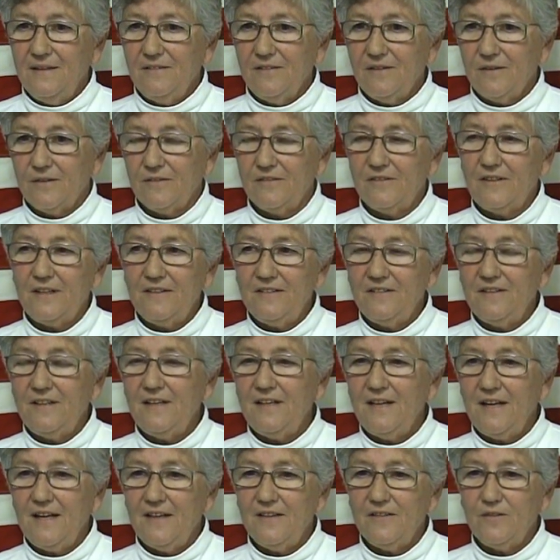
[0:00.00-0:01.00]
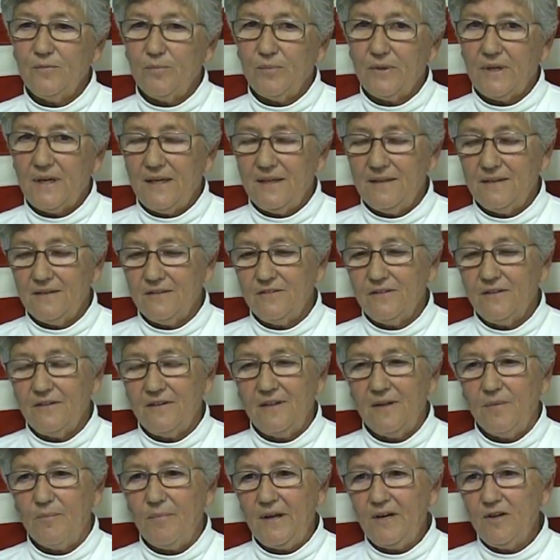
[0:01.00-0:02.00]
So 60 days prior to
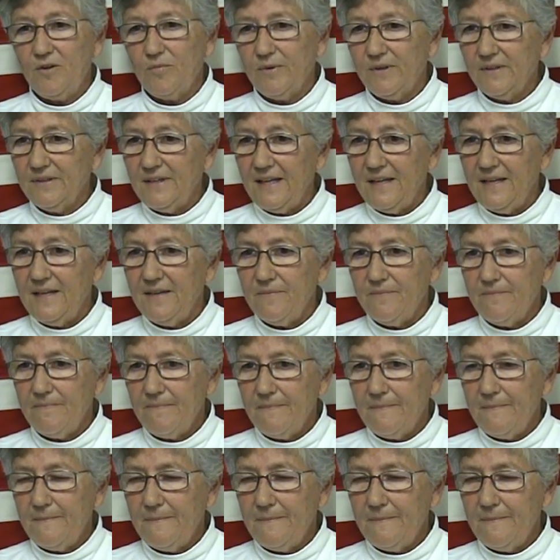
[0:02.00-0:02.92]
the amendable date,